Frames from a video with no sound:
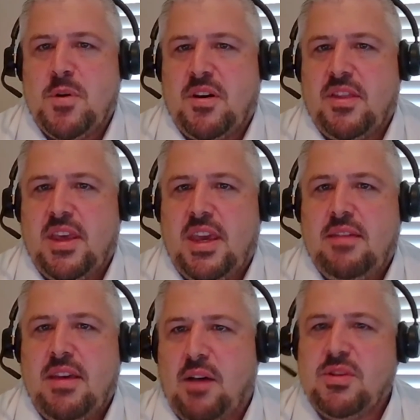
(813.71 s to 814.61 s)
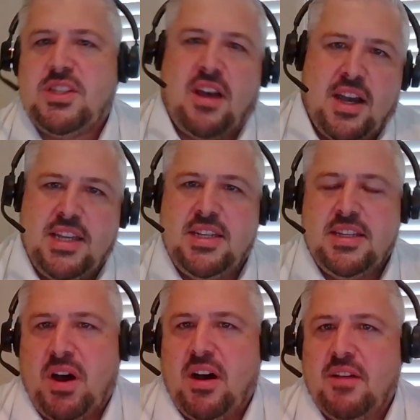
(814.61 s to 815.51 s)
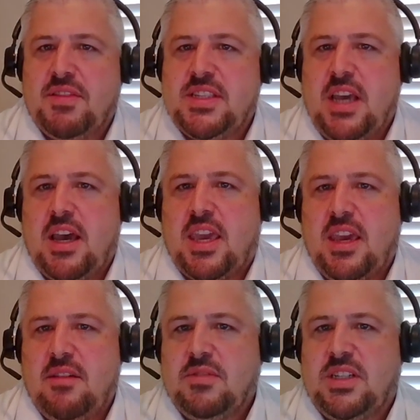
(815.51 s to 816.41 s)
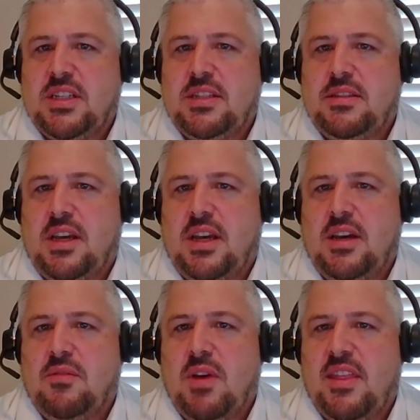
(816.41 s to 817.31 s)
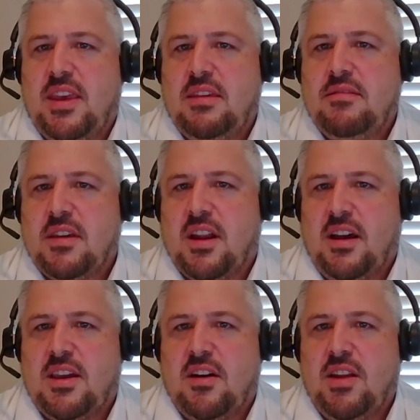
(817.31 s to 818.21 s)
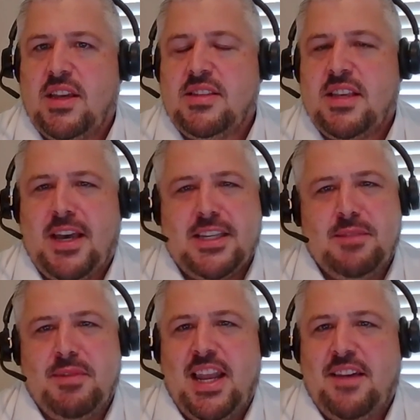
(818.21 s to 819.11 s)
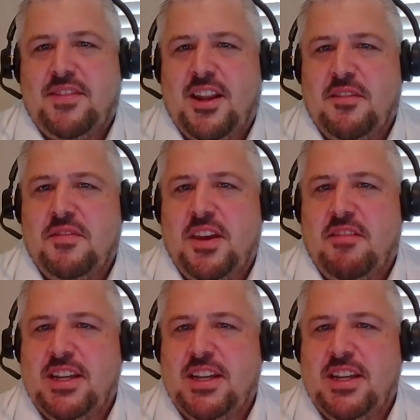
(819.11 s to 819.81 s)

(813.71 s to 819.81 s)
But on the outside part of the circuit, which is where the glycol is, that's to be left alone for your